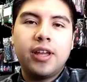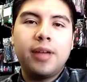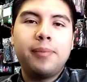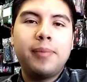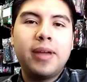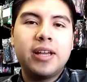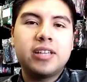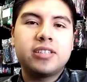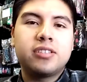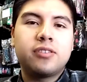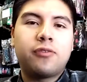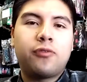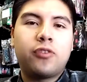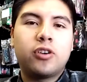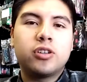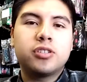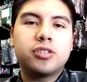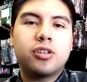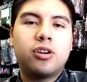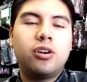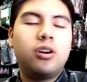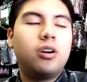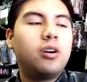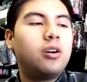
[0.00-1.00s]
It makes the
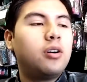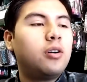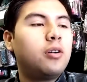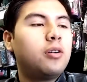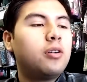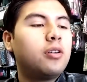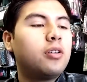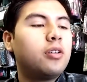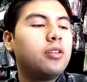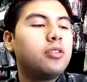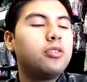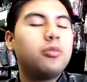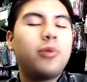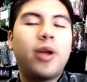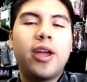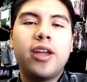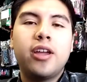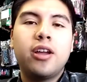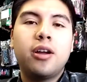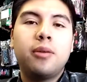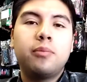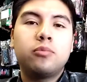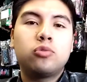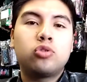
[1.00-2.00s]
first call. You
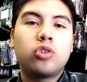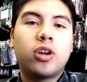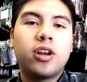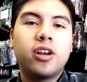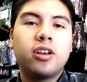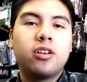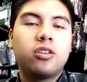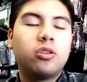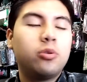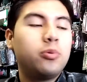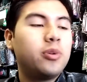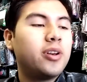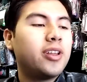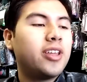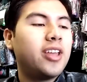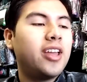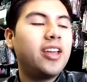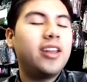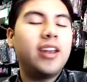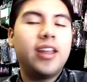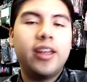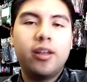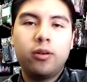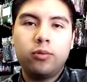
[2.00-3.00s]
hang up, try to do it
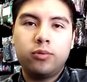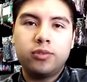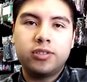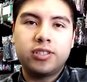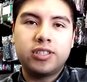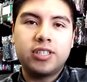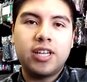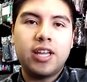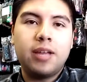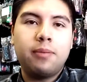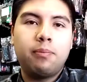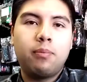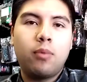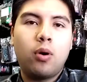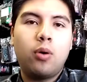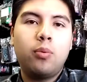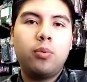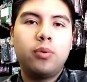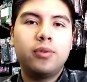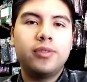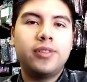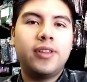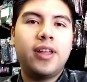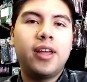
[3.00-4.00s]
again. It will say
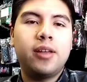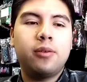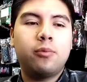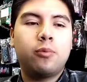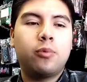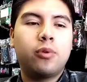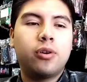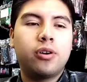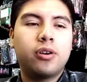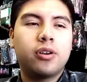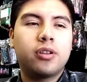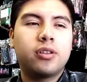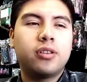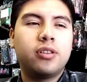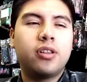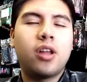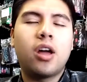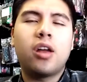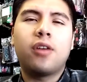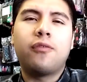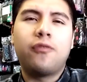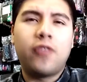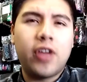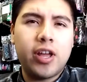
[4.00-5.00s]
mobile network
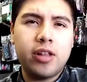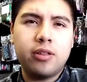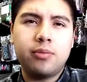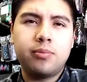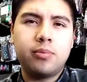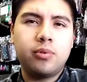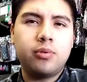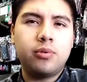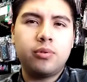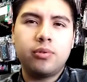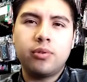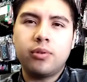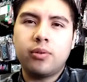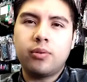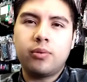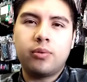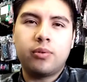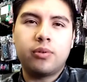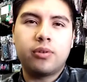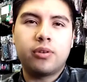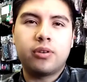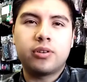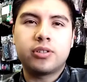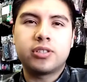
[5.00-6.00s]
not available
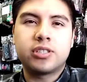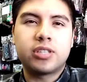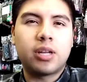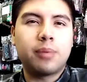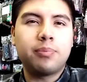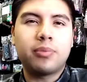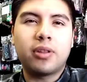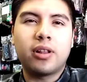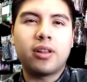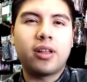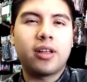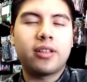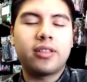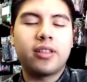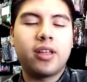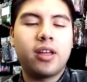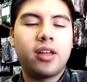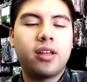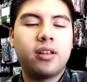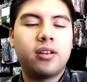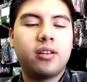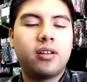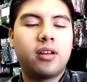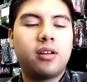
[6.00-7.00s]
or something like
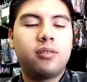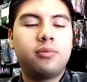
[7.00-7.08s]
that.